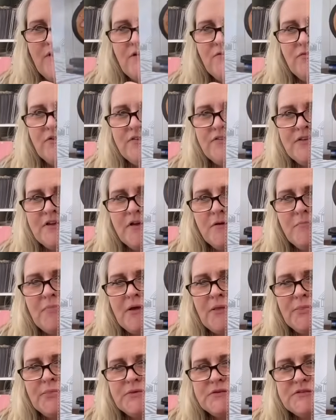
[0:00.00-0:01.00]
everything
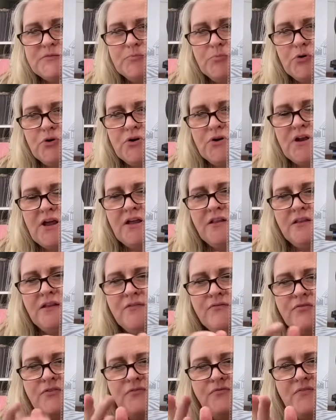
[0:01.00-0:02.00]
about this bird. I
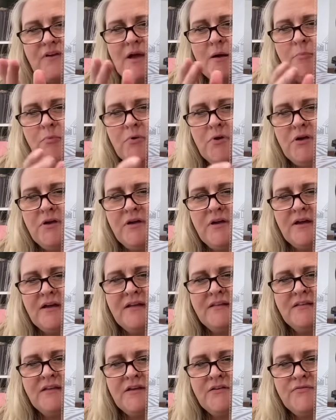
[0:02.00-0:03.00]
love the fabric.
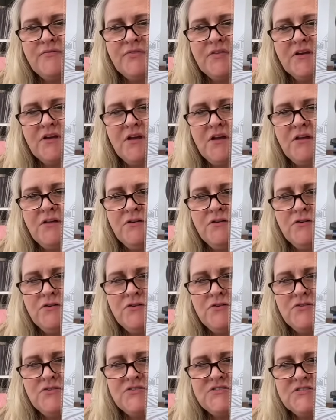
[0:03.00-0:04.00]
I love the
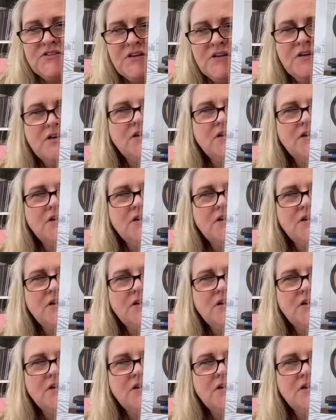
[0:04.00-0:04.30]
colors.